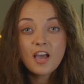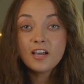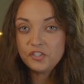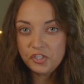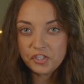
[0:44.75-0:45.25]

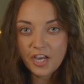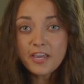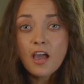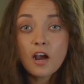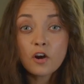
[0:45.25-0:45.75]
Today,
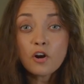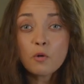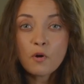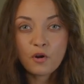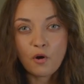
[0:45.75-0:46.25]
we'll go
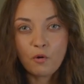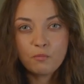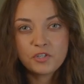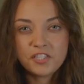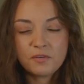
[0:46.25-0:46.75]
step by
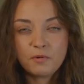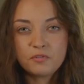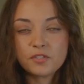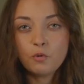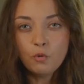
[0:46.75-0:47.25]
step
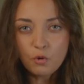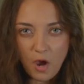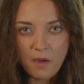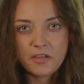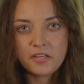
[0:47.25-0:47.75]
through
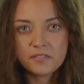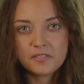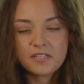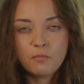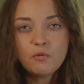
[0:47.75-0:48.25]
starting up the
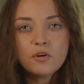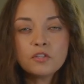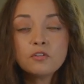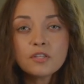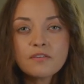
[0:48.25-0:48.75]
system,
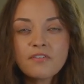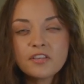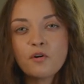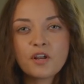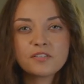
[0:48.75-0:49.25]
adding
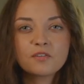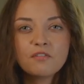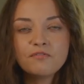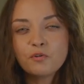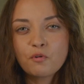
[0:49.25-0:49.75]
and
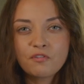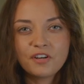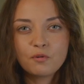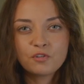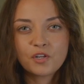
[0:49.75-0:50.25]
configuring
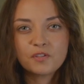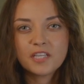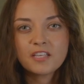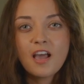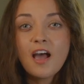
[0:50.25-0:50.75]
devices.